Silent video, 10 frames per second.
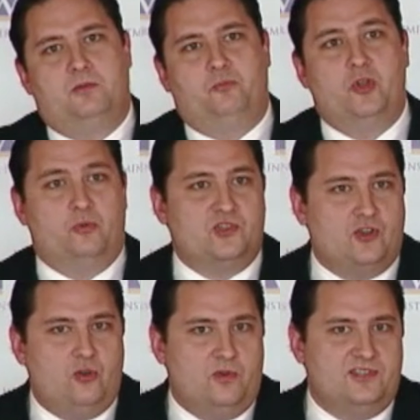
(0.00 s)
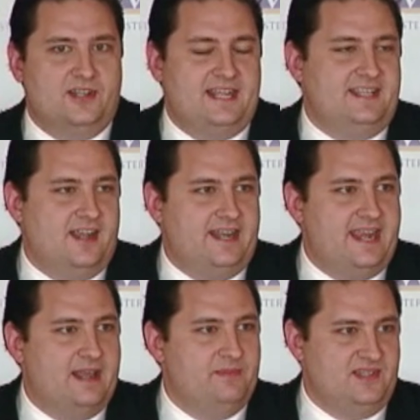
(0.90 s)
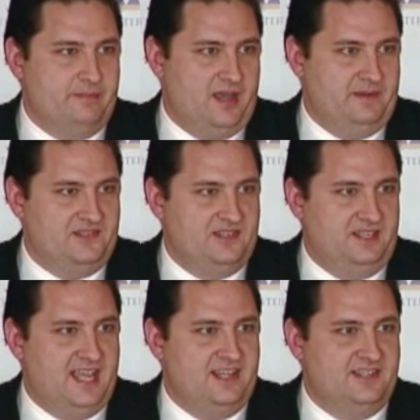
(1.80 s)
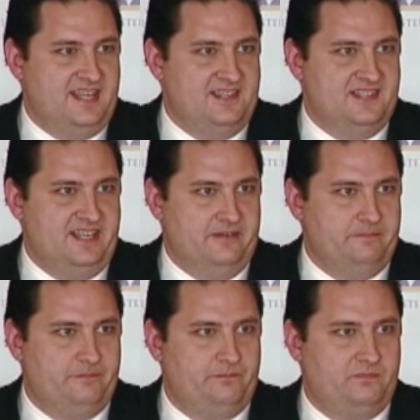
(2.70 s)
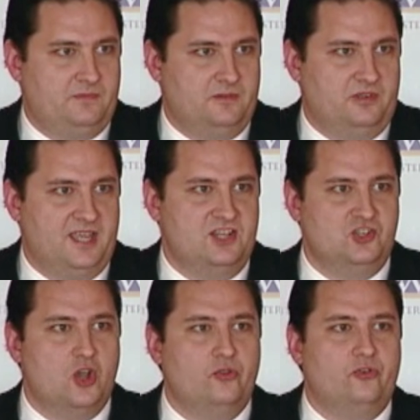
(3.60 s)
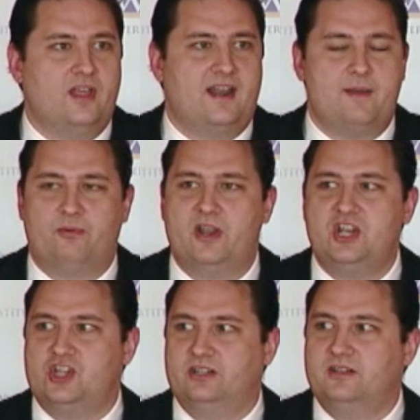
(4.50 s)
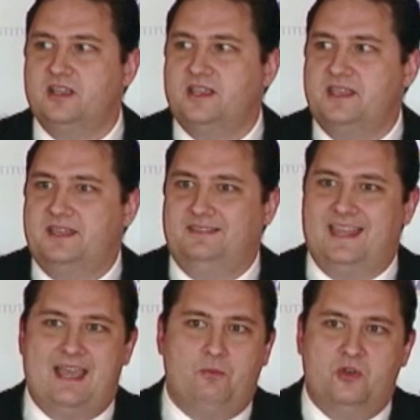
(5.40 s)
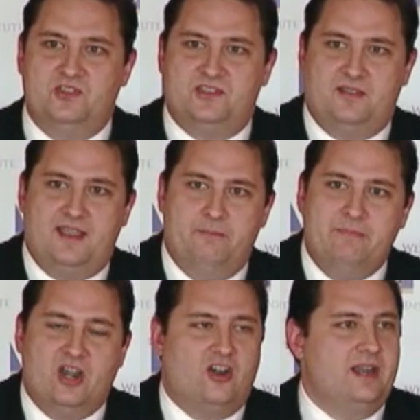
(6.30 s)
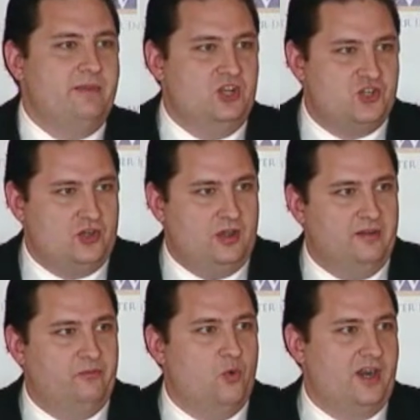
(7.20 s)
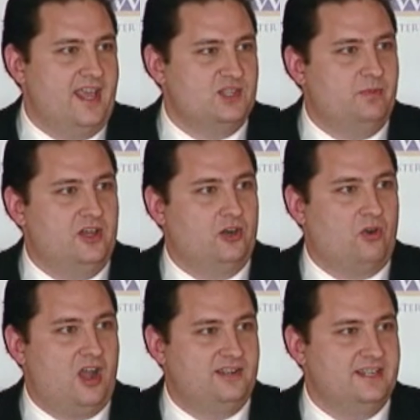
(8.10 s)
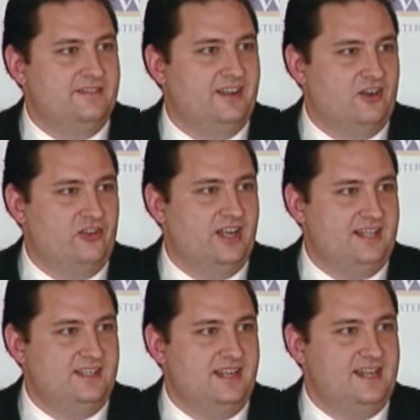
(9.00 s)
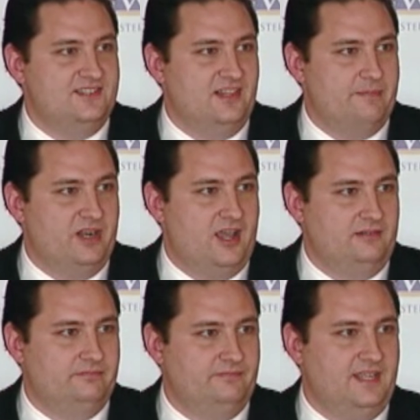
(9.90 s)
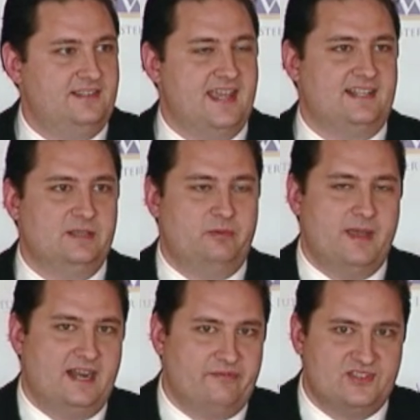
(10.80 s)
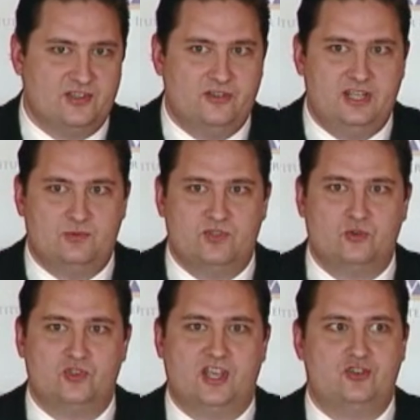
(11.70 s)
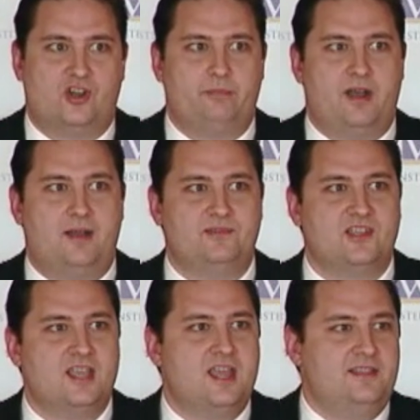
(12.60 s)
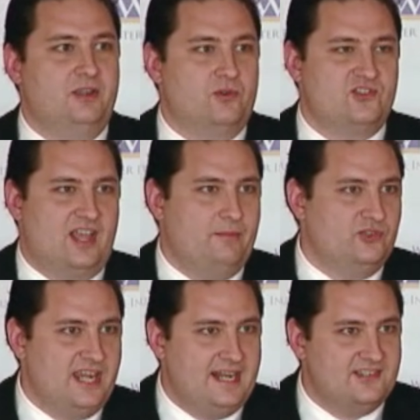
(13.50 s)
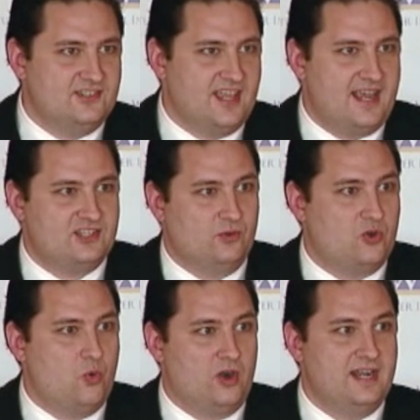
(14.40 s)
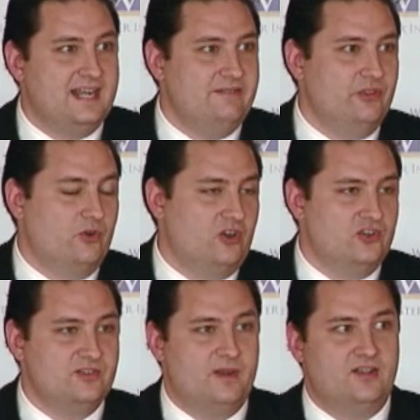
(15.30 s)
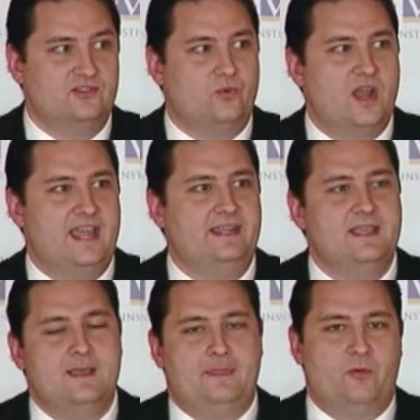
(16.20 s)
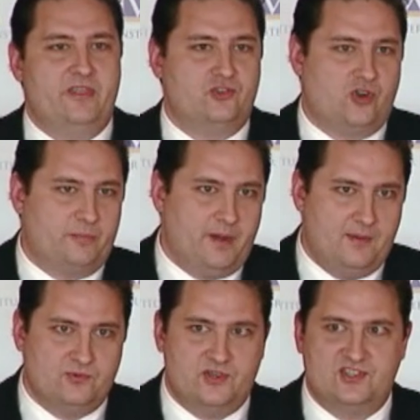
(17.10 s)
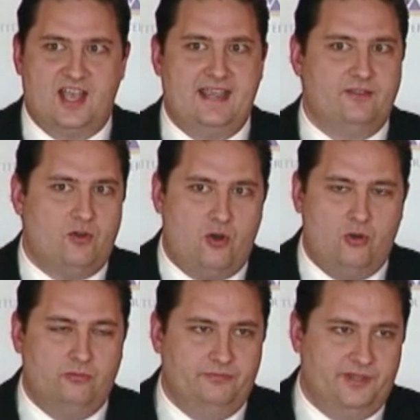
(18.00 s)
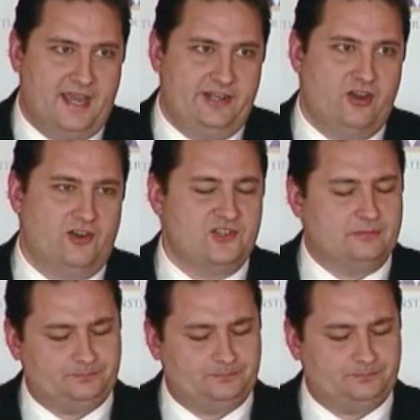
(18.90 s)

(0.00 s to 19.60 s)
Well, the result was the 1998 embassy bombings in Kenya and Tanzania. Okay, as you go through that operation, that was a mirror image of what Hezbollah and Iran did in the early 1980s in Lebanon. They attacked diplomatic facilities with suicide truck bombs. They were simultaneous attacks. They were coordinated even though they were hundreds of miles away. The way the truck bombs were designed, the whole nine yards.